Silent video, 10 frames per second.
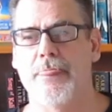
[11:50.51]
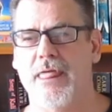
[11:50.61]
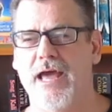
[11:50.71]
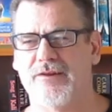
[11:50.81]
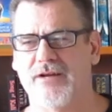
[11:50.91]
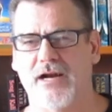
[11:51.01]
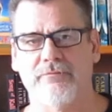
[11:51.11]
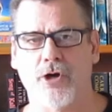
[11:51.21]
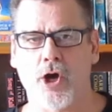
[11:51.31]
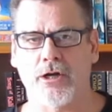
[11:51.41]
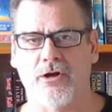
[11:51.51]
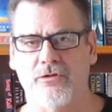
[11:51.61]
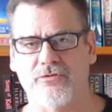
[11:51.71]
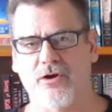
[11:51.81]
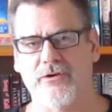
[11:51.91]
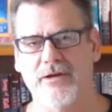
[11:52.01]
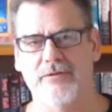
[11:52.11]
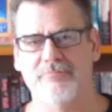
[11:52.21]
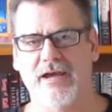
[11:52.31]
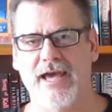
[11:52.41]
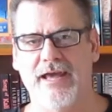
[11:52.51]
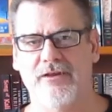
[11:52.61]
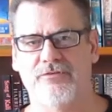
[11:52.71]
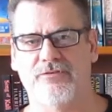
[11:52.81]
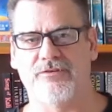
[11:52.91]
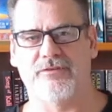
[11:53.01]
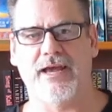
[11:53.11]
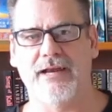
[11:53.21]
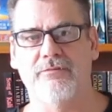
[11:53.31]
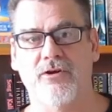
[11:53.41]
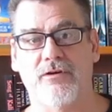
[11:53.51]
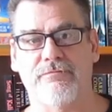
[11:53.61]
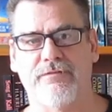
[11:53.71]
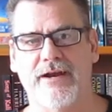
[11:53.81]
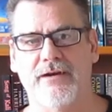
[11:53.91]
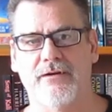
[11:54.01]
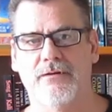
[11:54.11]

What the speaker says: That is kind of an occult horror, and it's just a hell of a lot of fun.